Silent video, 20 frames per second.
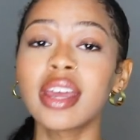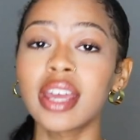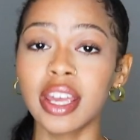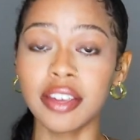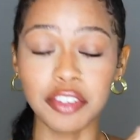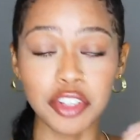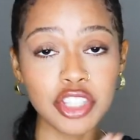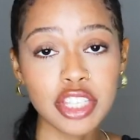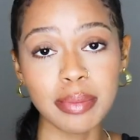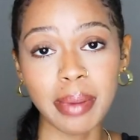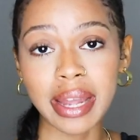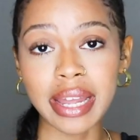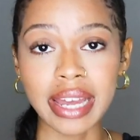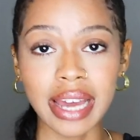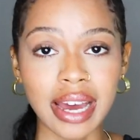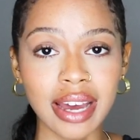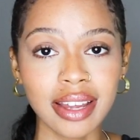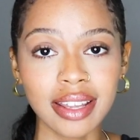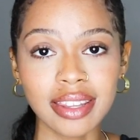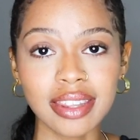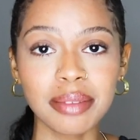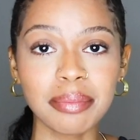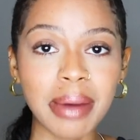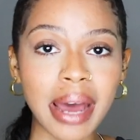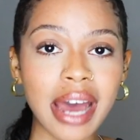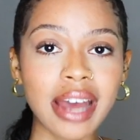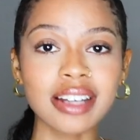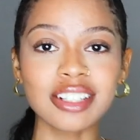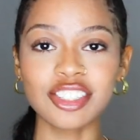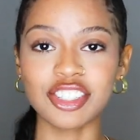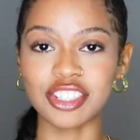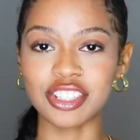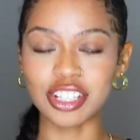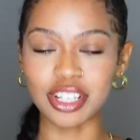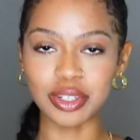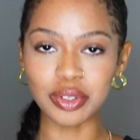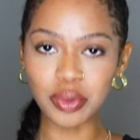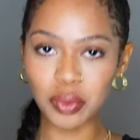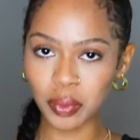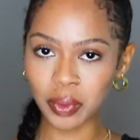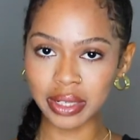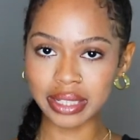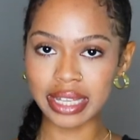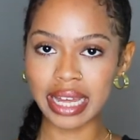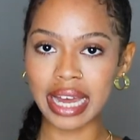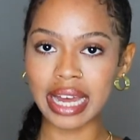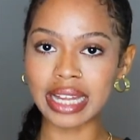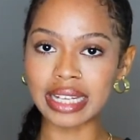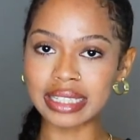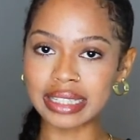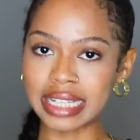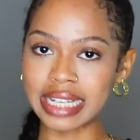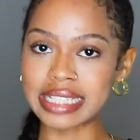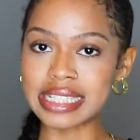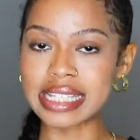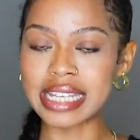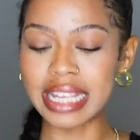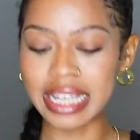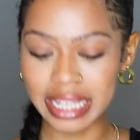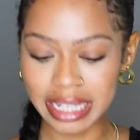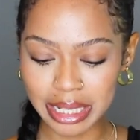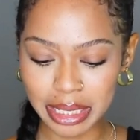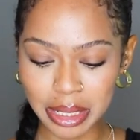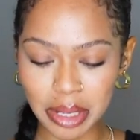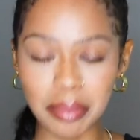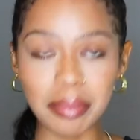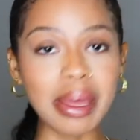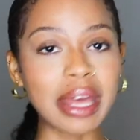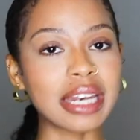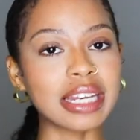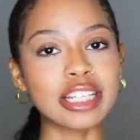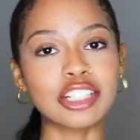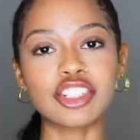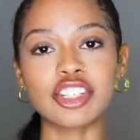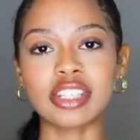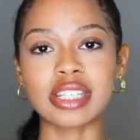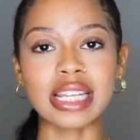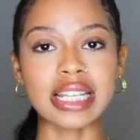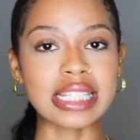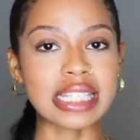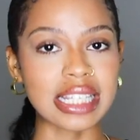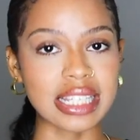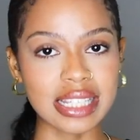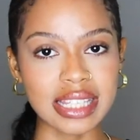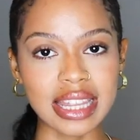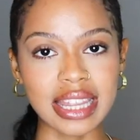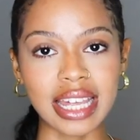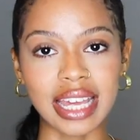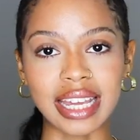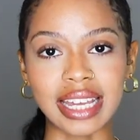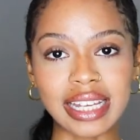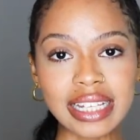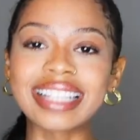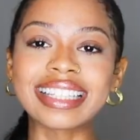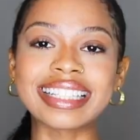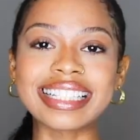If you see my cat in the back, just ignore that. That's him and he just does his thing.